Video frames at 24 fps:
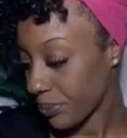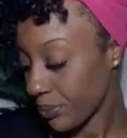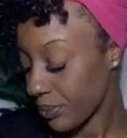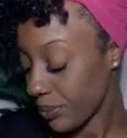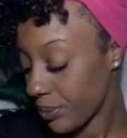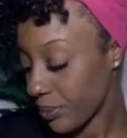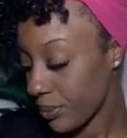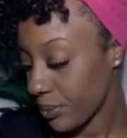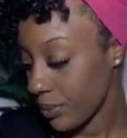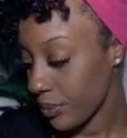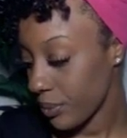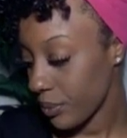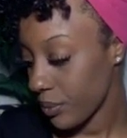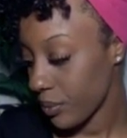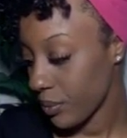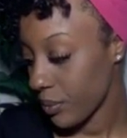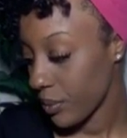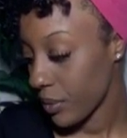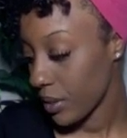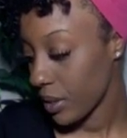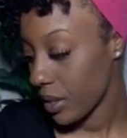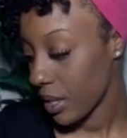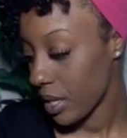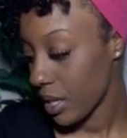
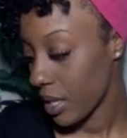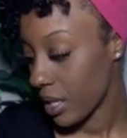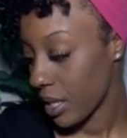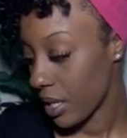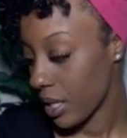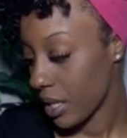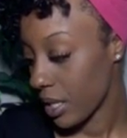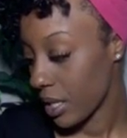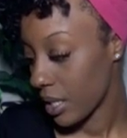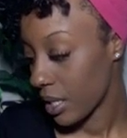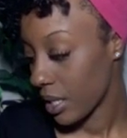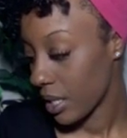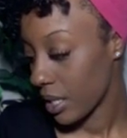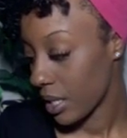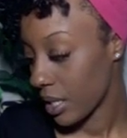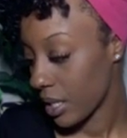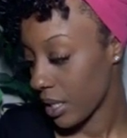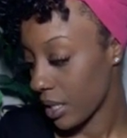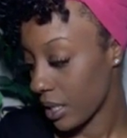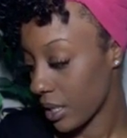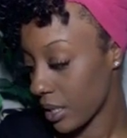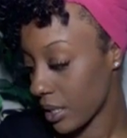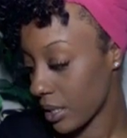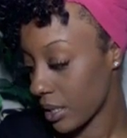
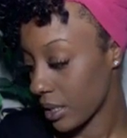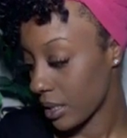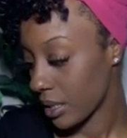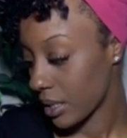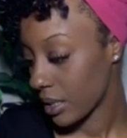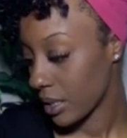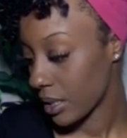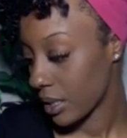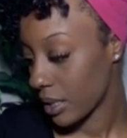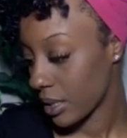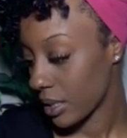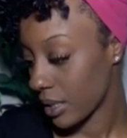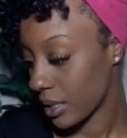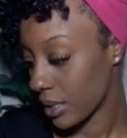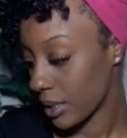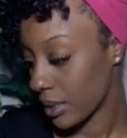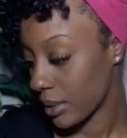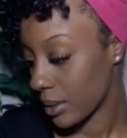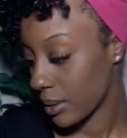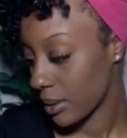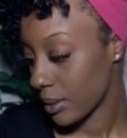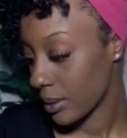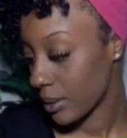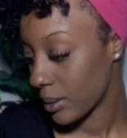
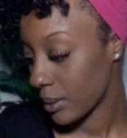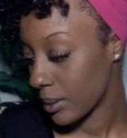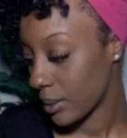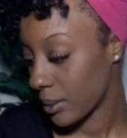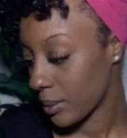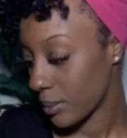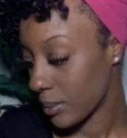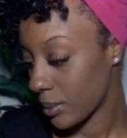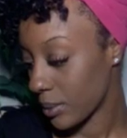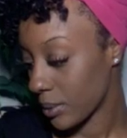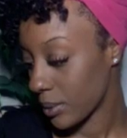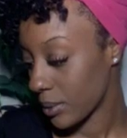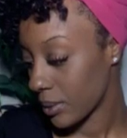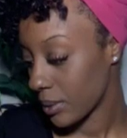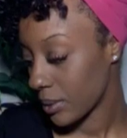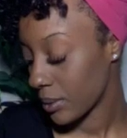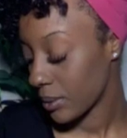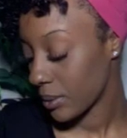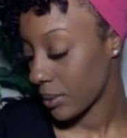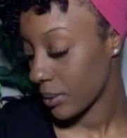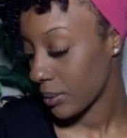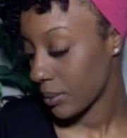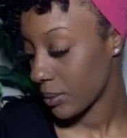[no speech]